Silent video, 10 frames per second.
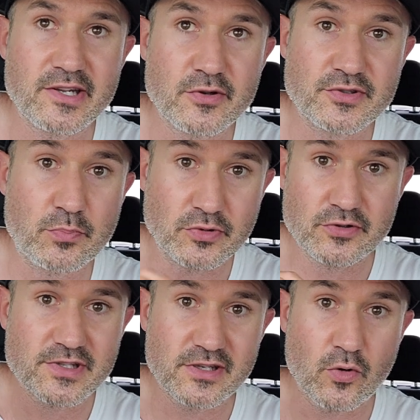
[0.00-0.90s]
I use
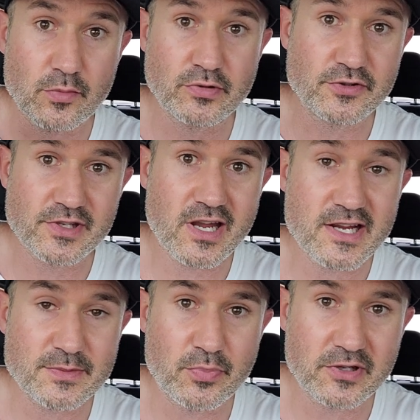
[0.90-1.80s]
Blue, Your Blue
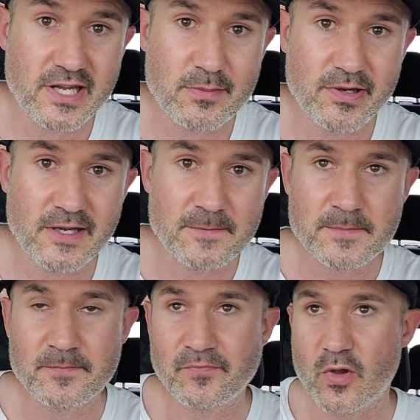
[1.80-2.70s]
Skies Bookkeeping
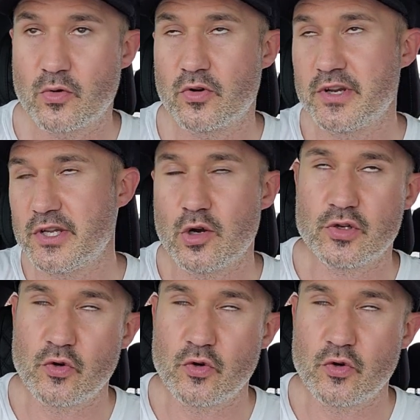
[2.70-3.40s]
or go to your,